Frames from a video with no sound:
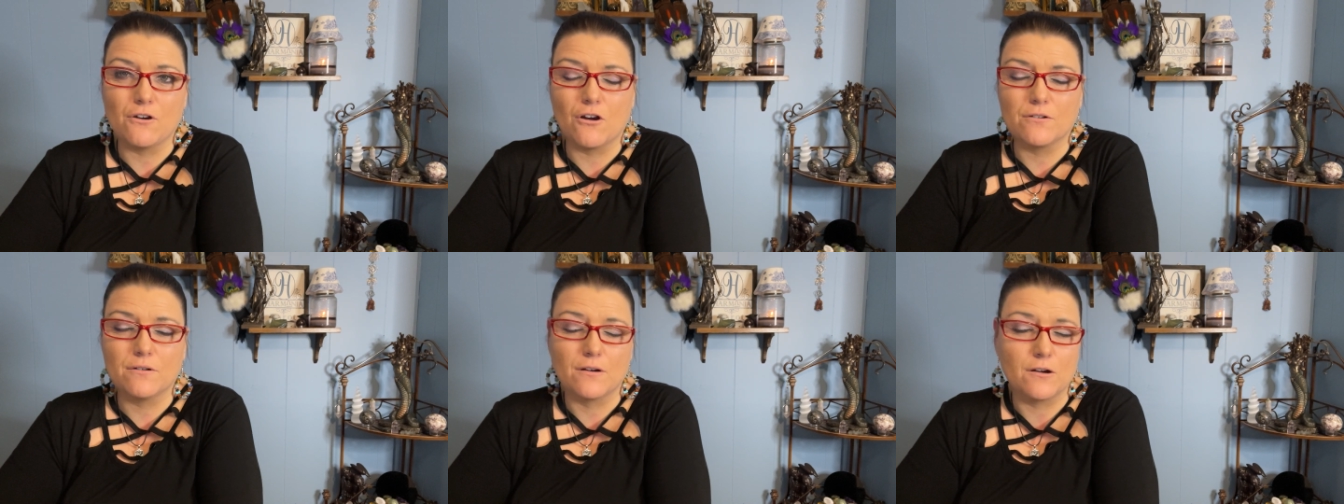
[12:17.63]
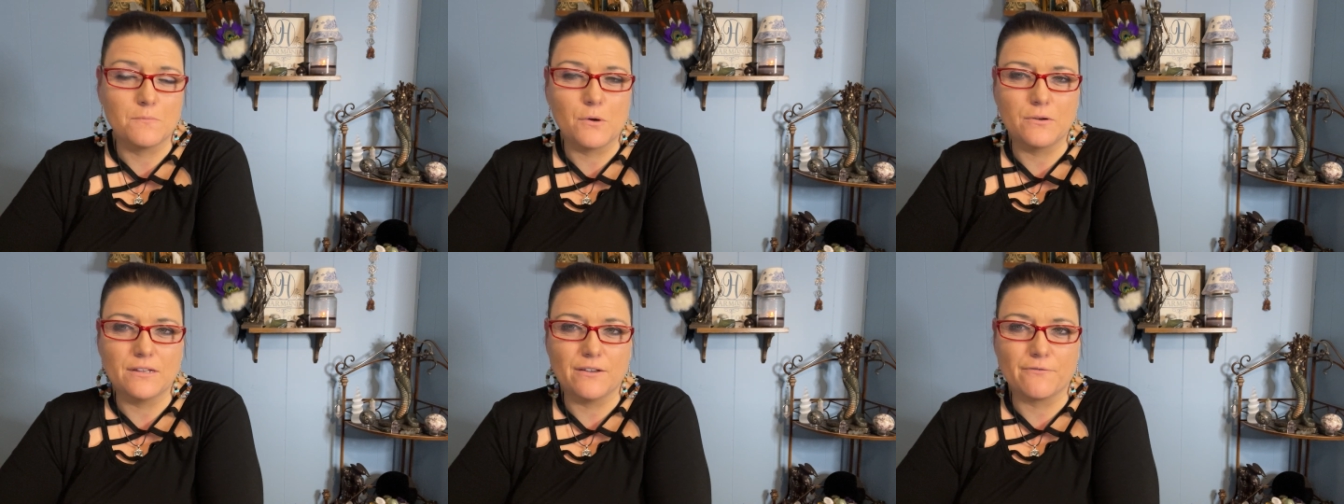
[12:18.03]

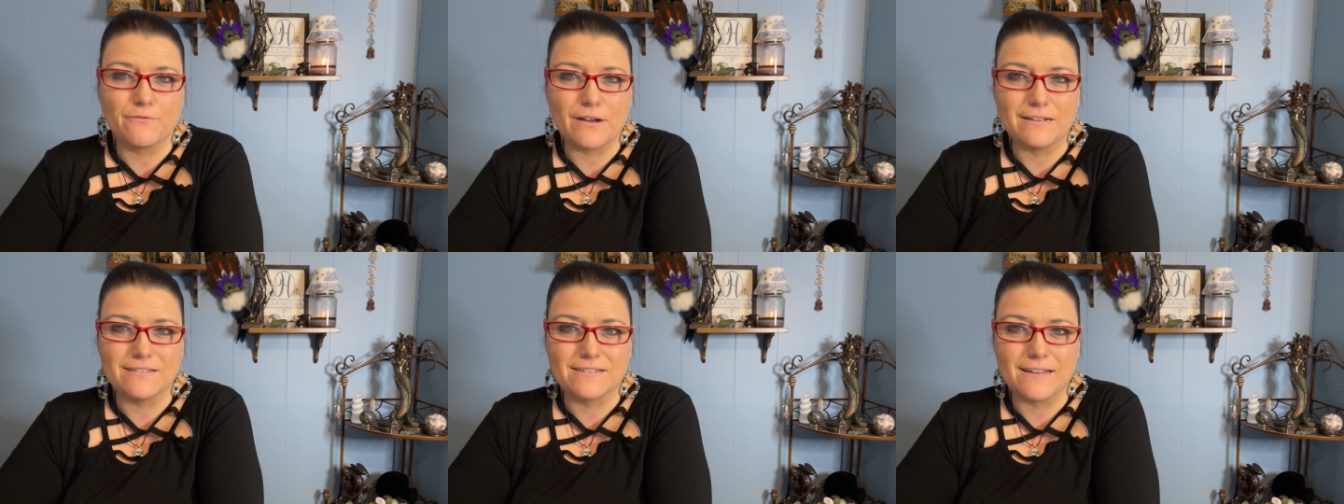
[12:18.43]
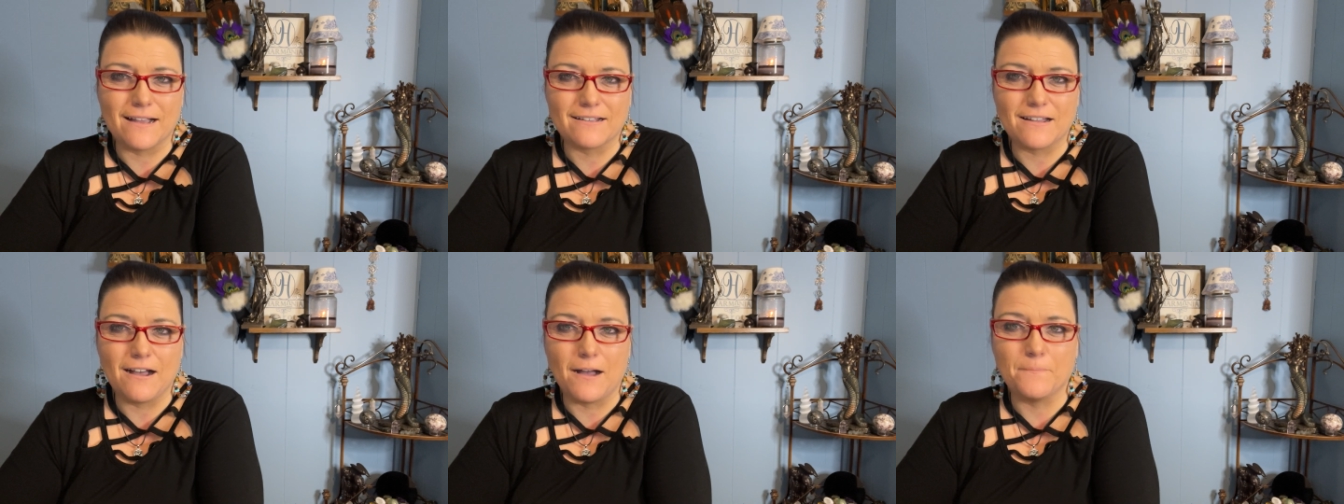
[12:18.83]

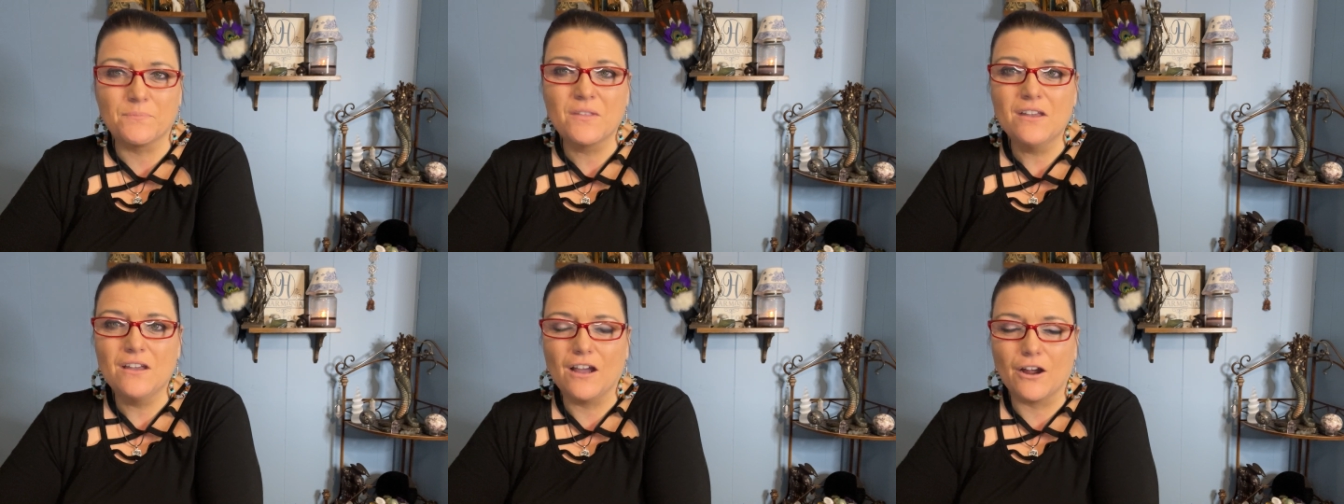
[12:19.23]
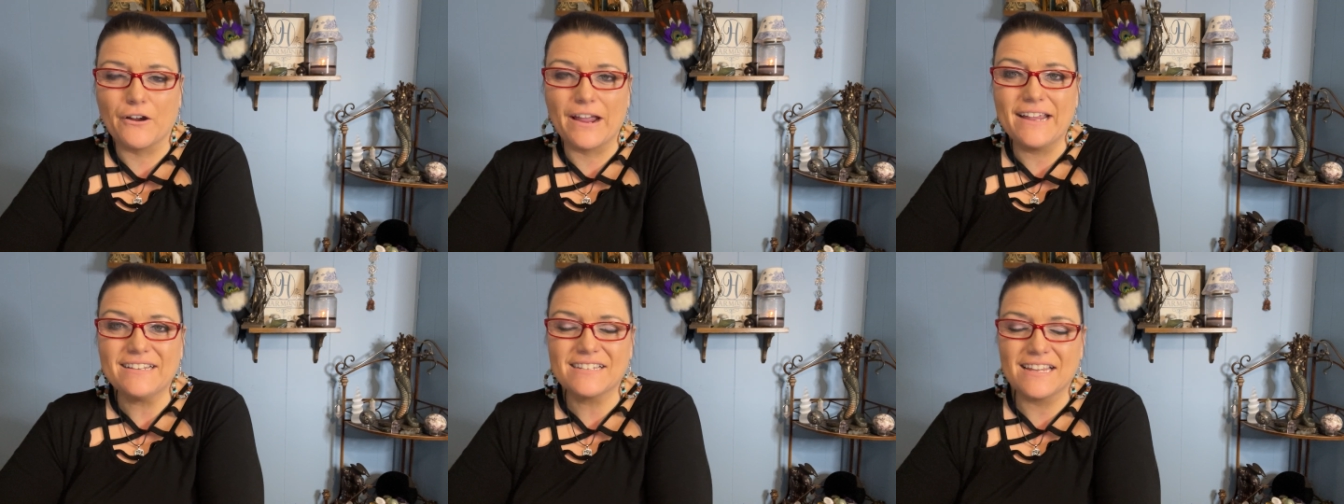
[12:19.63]
harmoniafriends.com. All
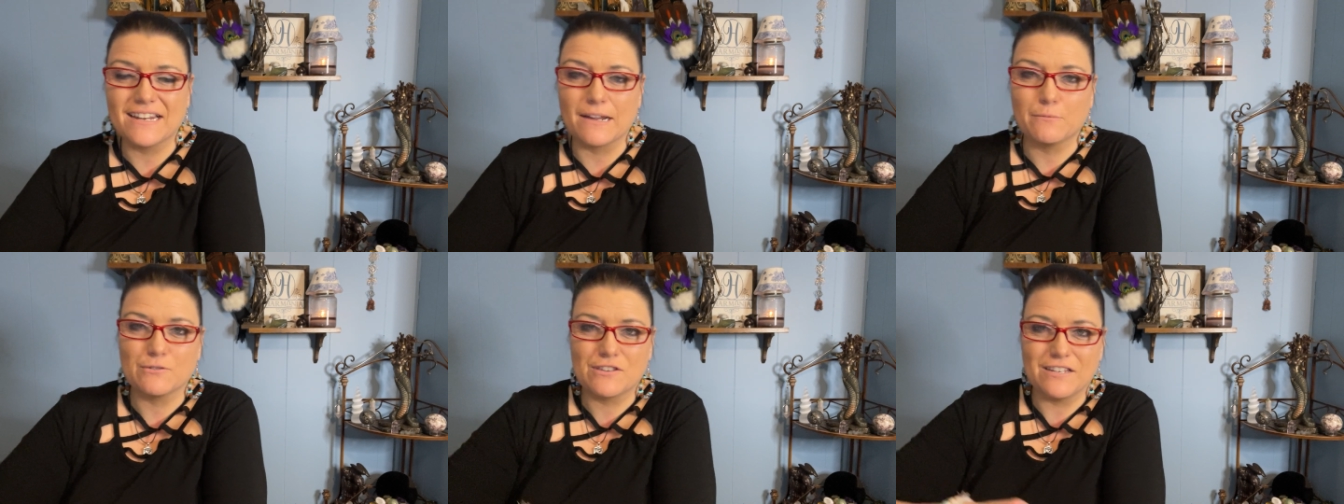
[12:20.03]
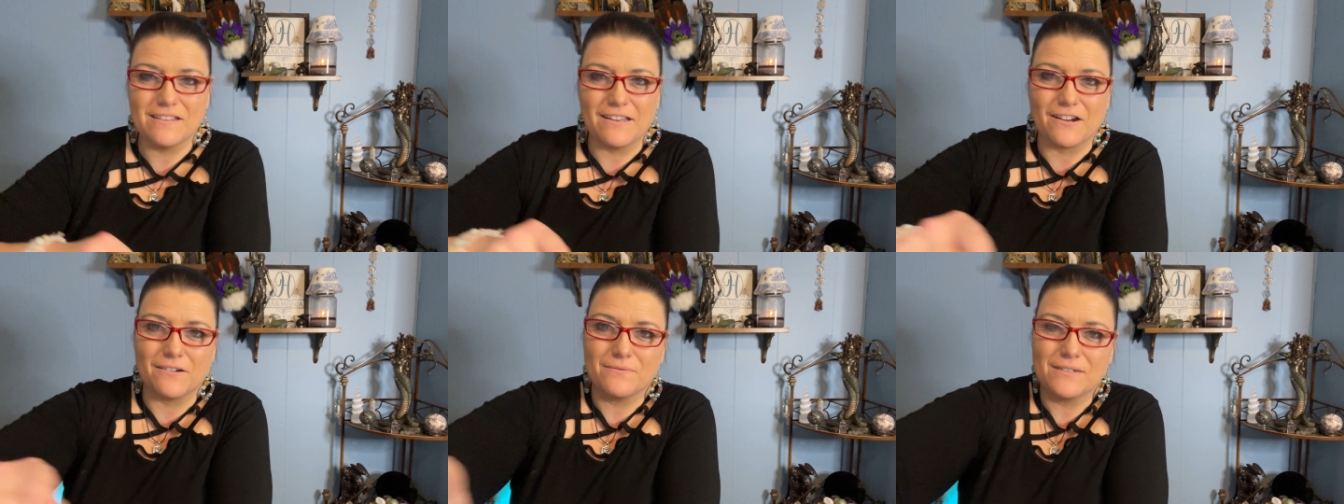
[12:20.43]
right, and I will see you
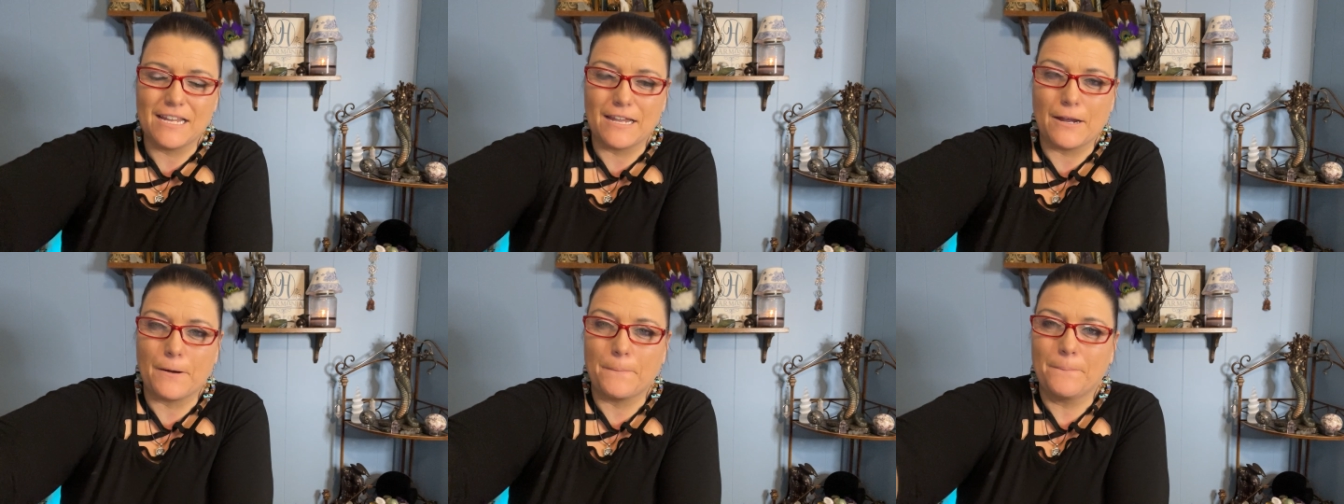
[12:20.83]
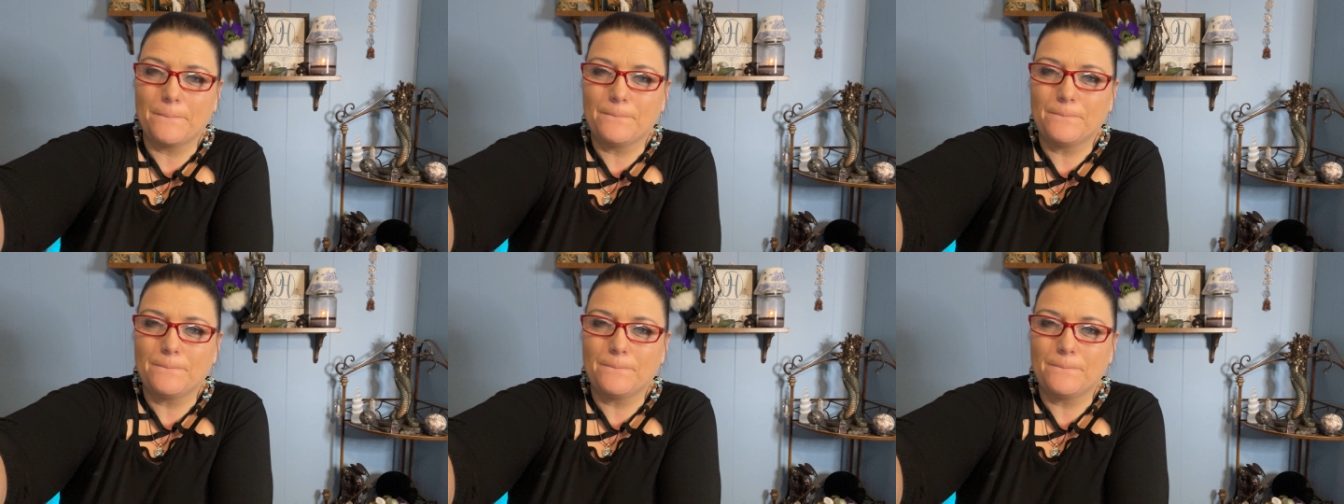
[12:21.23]
there. Take care.